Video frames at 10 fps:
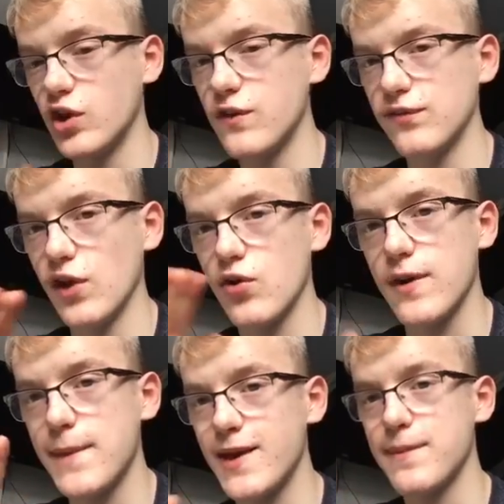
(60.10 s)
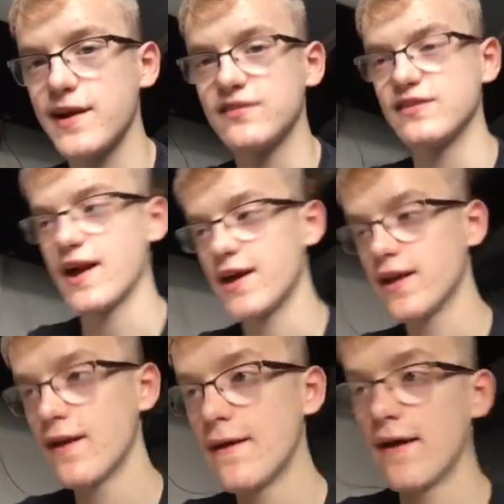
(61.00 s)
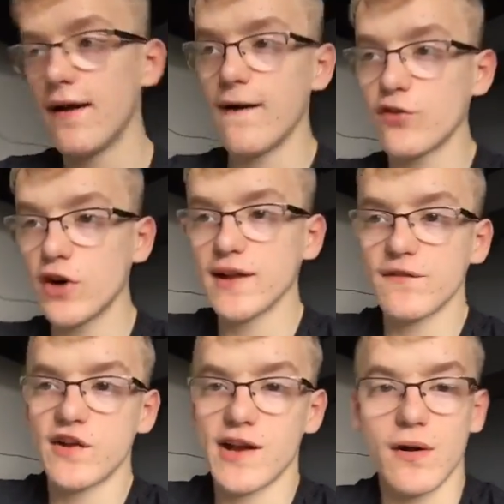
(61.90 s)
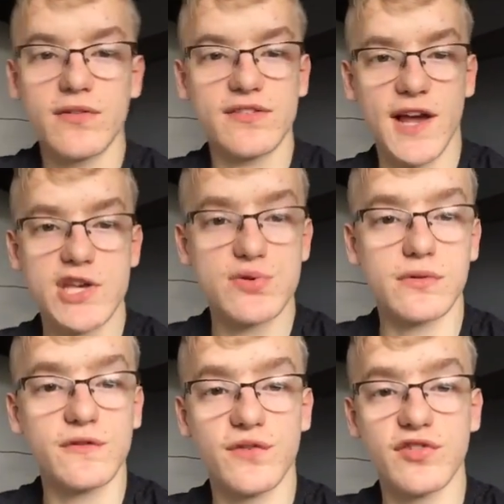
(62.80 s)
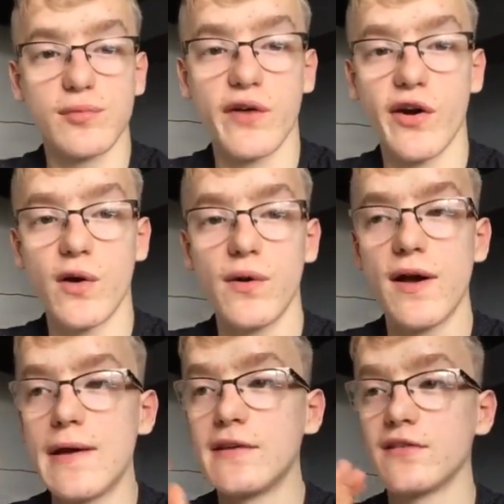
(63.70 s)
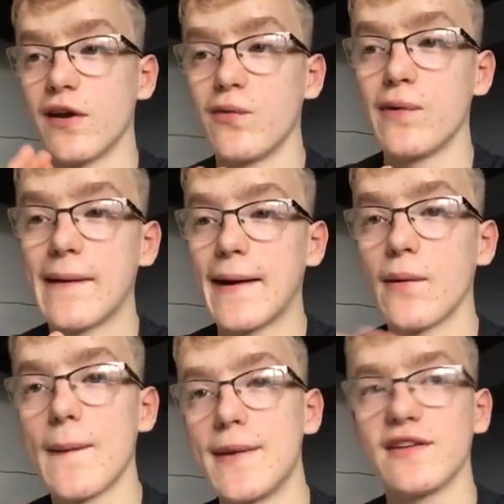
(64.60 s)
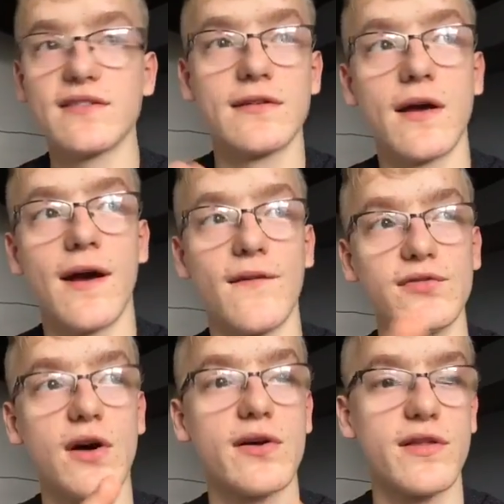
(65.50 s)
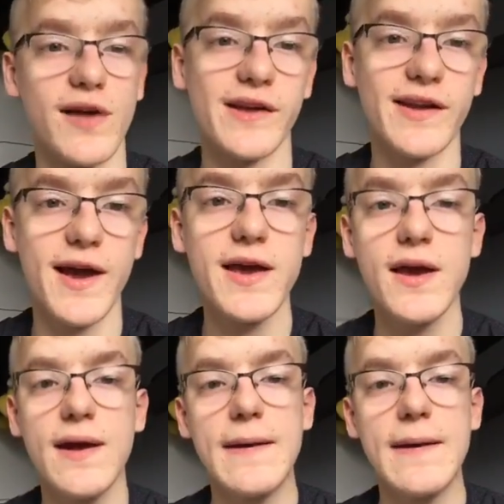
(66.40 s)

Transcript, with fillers: no vlog maybe today. I've got that video scheduled for tomorrow, so I won't miss a vlog that day.